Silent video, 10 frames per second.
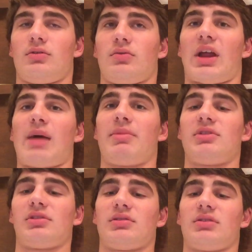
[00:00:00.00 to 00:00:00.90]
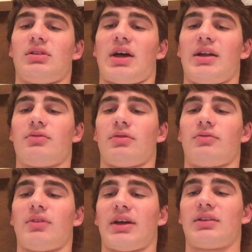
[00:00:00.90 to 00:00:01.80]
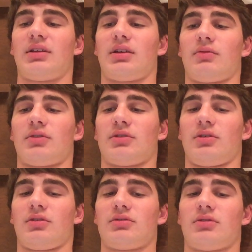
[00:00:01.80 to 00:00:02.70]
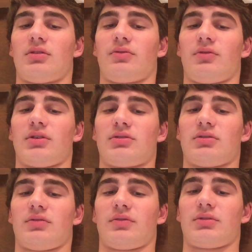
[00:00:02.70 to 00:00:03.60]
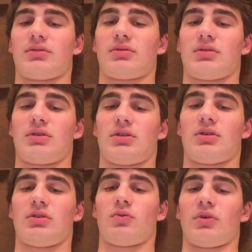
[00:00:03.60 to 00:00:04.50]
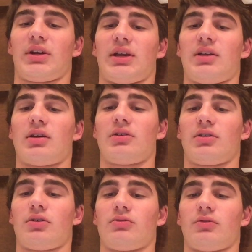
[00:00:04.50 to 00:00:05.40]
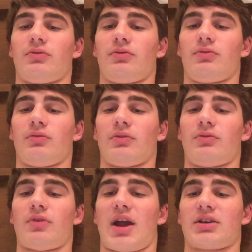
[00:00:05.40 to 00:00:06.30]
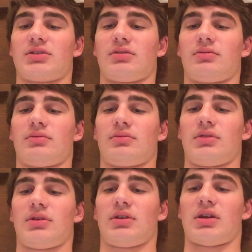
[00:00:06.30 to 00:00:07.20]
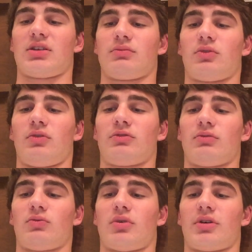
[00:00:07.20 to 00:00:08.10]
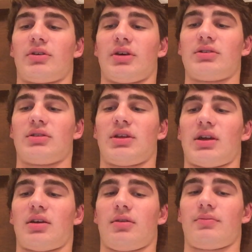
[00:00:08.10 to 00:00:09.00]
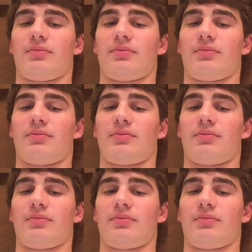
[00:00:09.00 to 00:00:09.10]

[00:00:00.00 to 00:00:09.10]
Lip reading: What happens is the light is reflected and returned to the front surface, where it again undergoes refraction as it moves from water into the air.